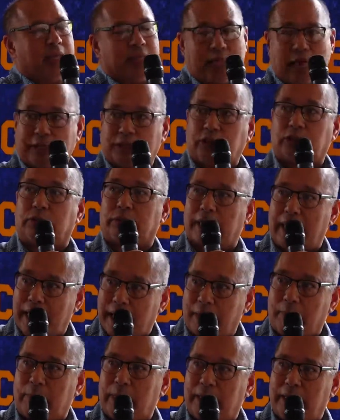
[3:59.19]
That, so that
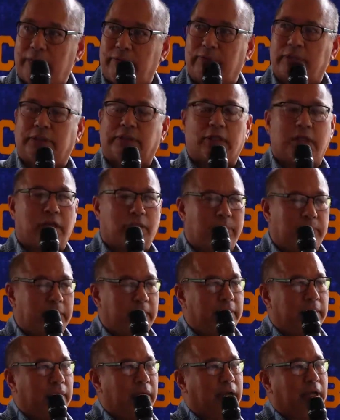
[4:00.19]
I believe is going to
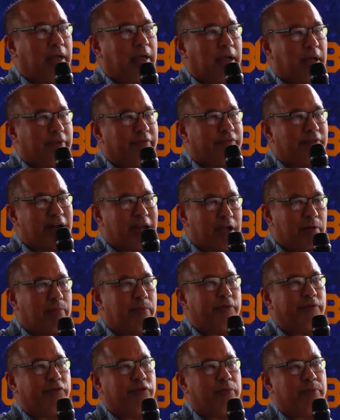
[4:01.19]
be uh,
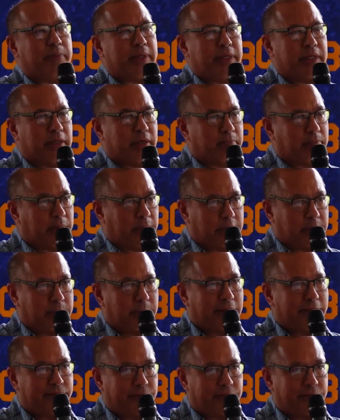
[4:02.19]
viable for me in, in my